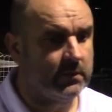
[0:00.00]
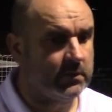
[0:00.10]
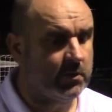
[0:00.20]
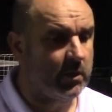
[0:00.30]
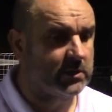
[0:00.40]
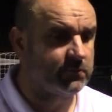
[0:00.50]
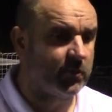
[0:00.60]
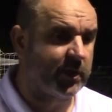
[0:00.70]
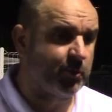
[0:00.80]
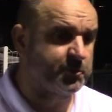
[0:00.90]
Lads have got to
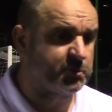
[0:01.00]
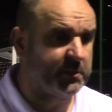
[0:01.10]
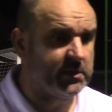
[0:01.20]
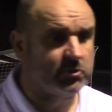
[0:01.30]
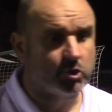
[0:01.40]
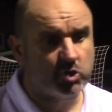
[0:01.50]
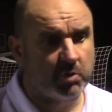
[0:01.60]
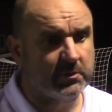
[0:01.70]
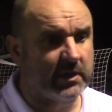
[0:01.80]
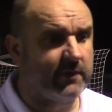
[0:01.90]
get up to speed. Josh
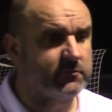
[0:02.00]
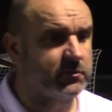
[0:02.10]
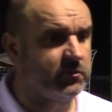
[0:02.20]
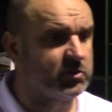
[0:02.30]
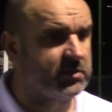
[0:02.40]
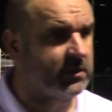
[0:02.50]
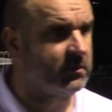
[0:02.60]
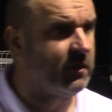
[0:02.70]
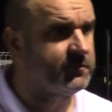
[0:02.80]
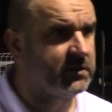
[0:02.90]
Solomon-Davis, I thought second
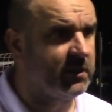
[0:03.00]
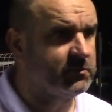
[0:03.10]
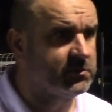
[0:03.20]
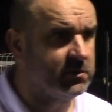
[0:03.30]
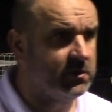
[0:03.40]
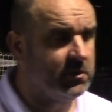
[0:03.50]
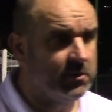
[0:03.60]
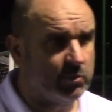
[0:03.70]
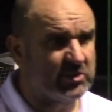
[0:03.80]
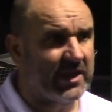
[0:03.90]
half today was
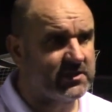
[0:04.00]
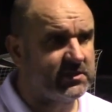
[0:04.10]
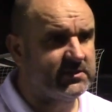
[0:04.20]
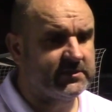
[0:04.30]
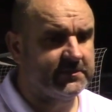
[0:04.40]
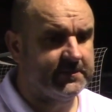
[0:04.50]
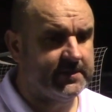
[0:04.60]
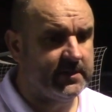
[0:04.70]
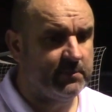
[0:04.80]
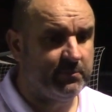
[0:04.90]
excellent.
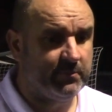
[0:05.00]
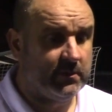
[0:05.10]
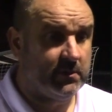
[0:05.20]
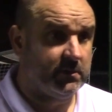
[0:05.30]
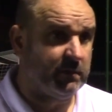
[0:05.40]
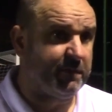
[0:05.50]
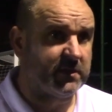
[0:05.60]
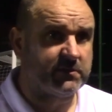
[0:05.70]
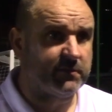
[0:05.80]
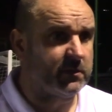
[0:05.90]

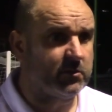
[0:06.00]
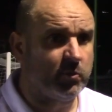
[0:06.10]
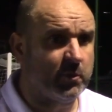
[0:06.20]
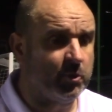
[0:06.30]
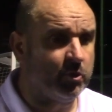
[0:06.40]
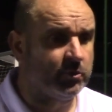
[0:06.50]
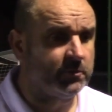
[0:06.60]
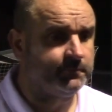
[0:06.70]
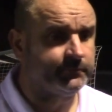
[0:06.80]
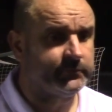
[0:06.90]
Defensively, I thought we were good.
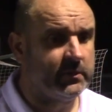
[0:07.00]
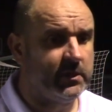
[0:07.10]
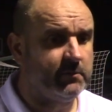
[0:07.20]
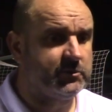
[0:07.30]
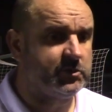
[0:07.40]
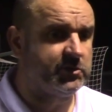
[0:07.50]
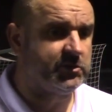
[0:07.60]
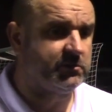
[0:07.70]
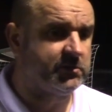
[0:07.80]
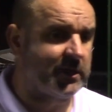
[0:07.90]

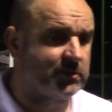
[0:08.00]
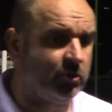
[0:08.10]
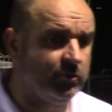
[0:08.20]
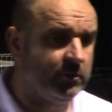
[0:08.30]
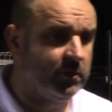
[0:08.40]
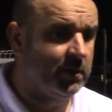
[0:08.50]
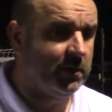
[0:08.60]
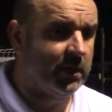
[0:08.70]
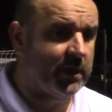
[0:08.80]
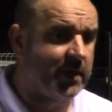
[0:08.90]
Jack Dunn,
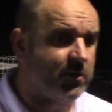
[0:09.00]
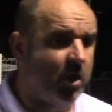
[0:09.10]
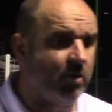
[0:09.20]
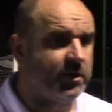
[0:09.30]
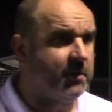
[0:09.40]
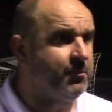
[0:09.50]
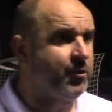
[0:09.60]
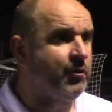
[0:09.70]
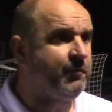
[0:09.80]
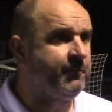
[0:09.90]
again on the improve,